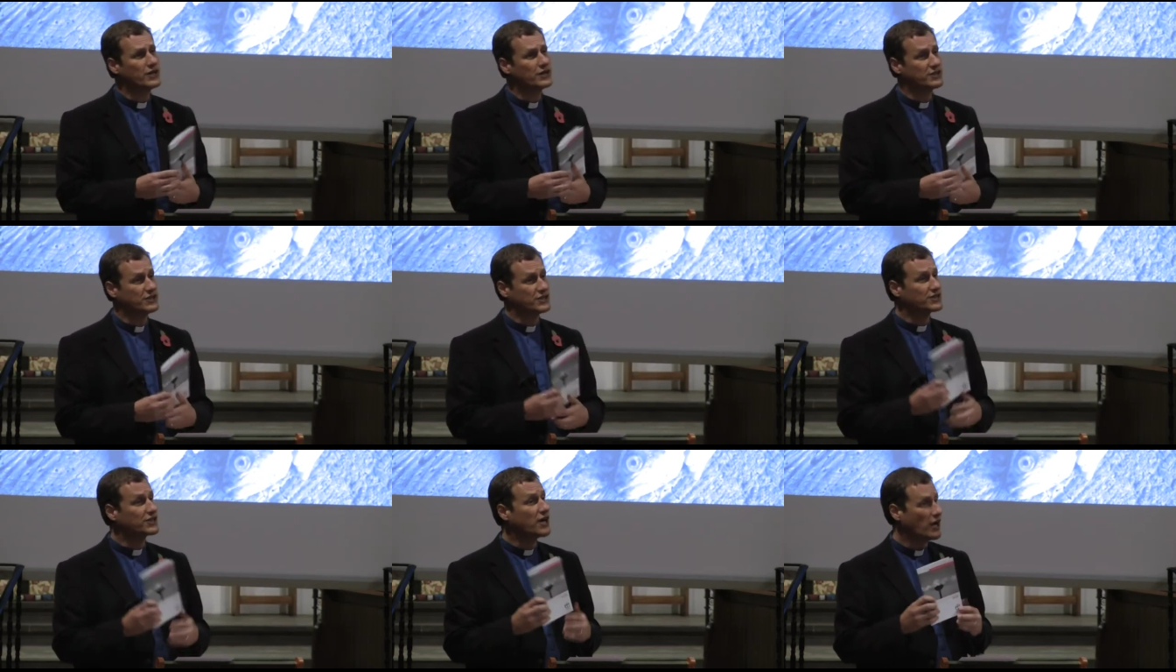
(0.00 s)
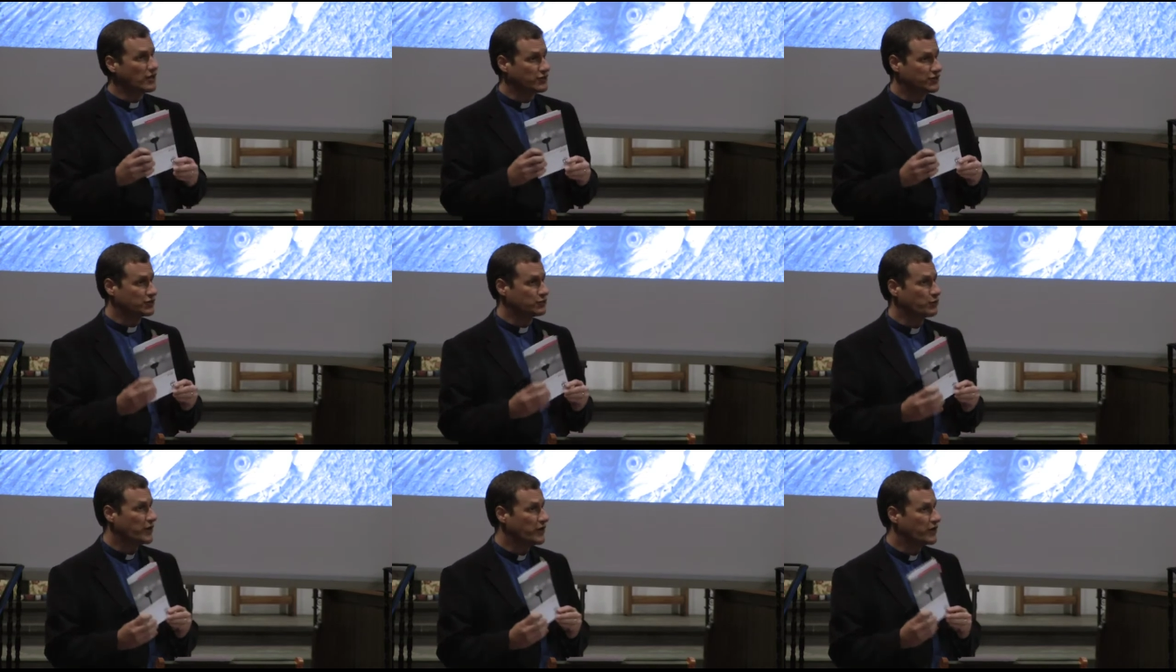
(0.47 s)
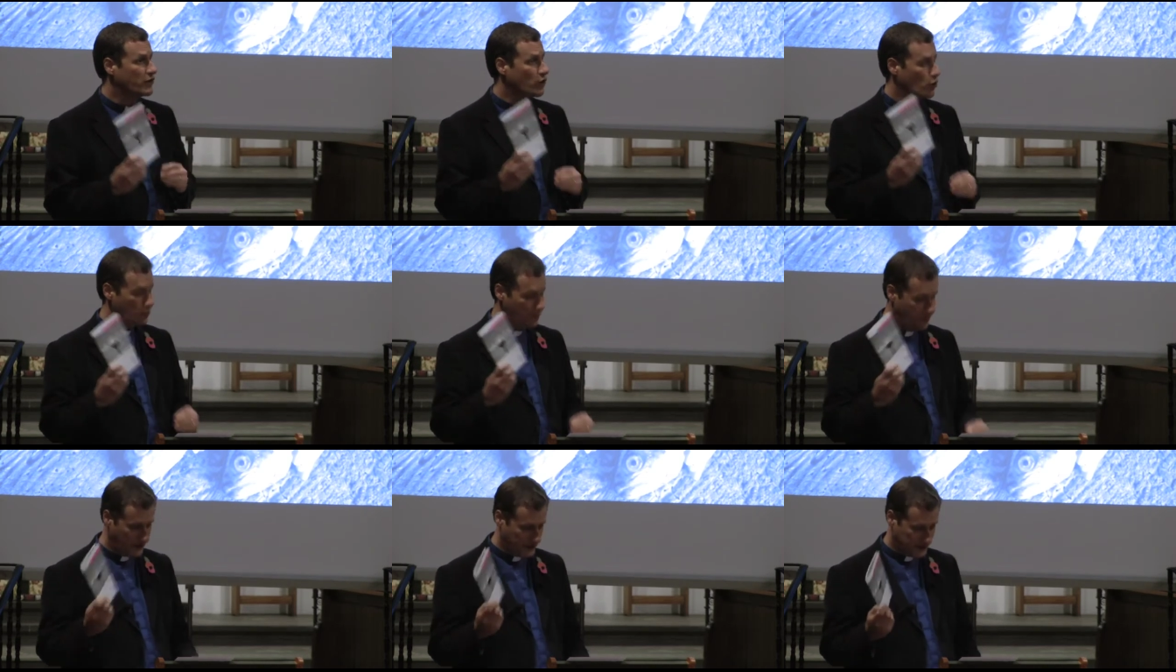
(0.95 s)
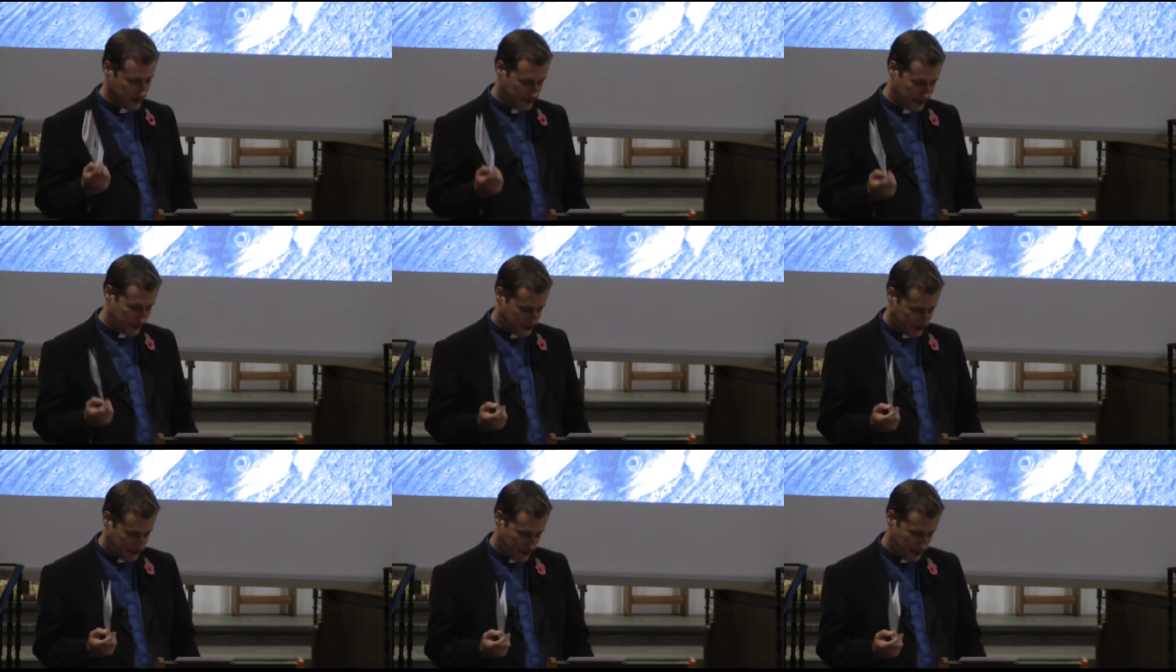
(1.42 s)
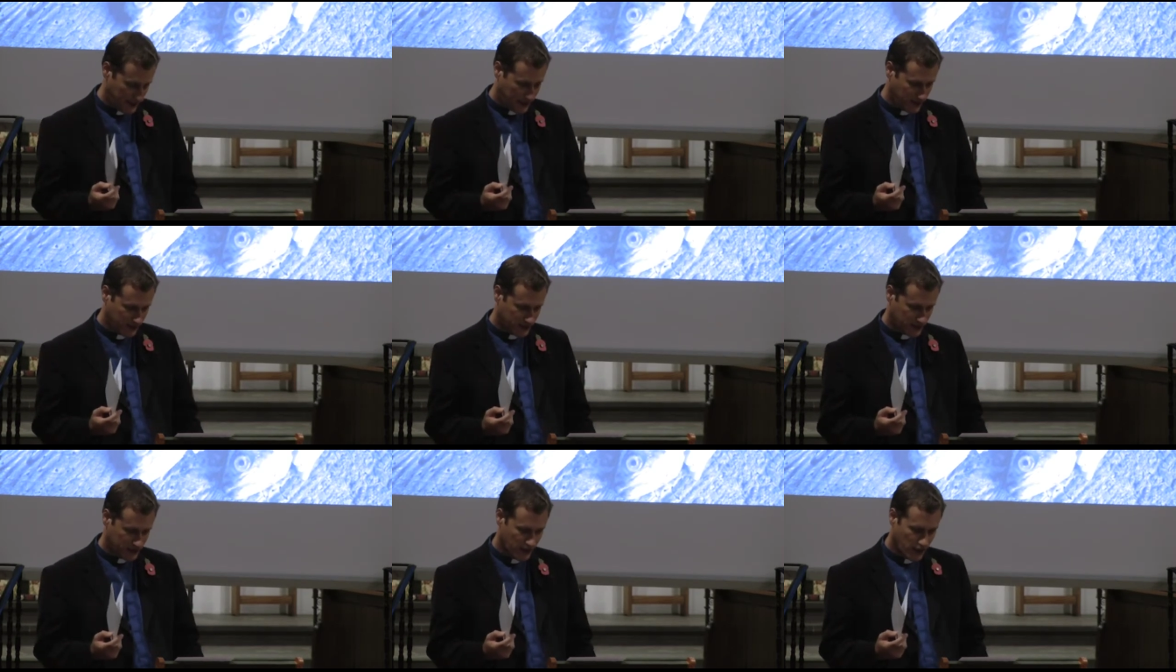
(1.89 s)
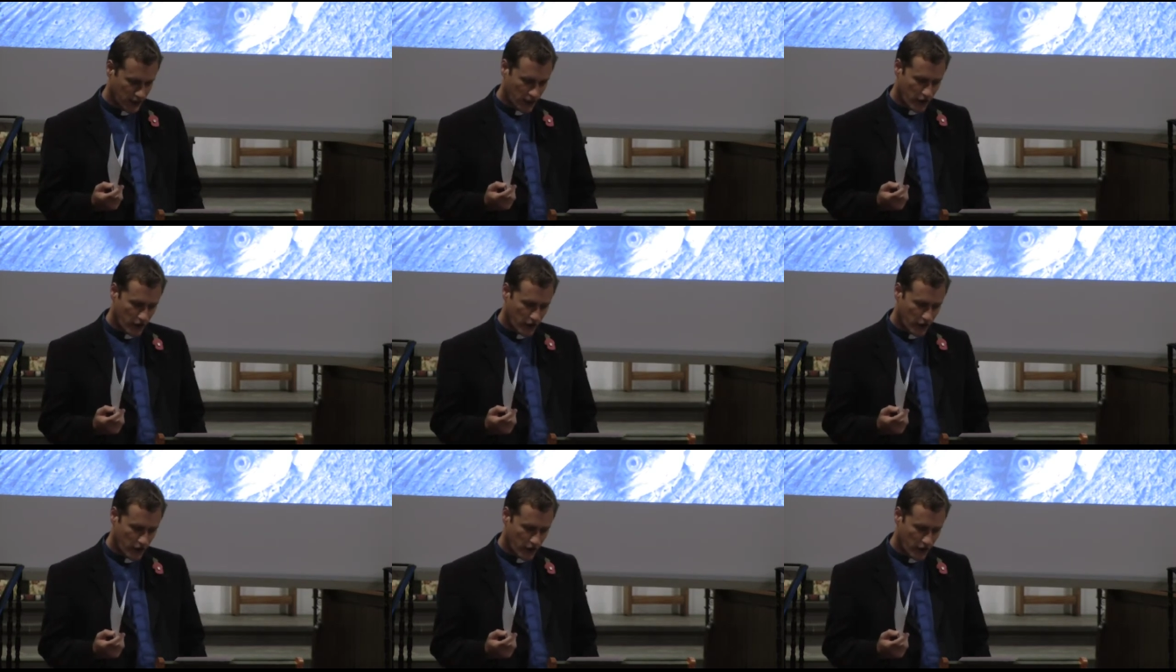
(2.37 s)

discuss with your P C Cs,